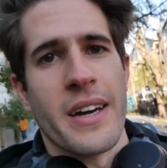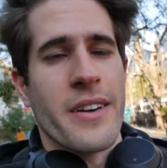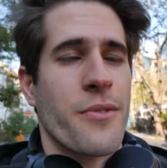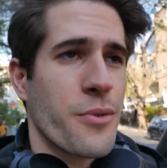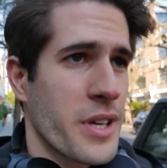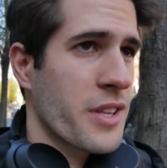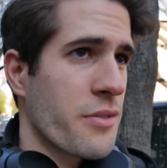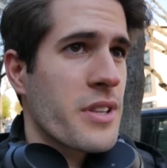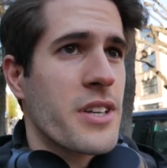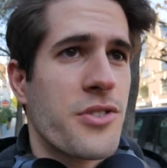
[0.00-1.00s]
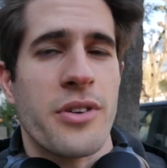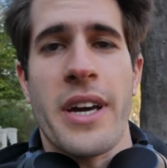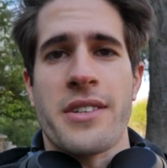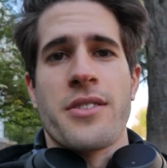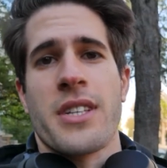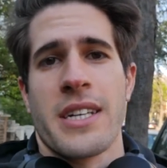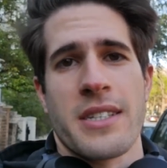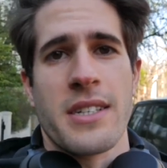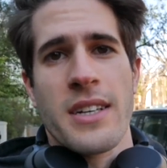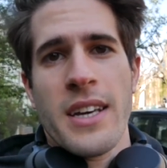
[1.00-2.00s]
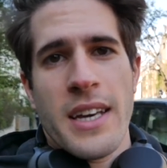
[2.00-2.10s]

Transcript: I really, really enjoy exercising.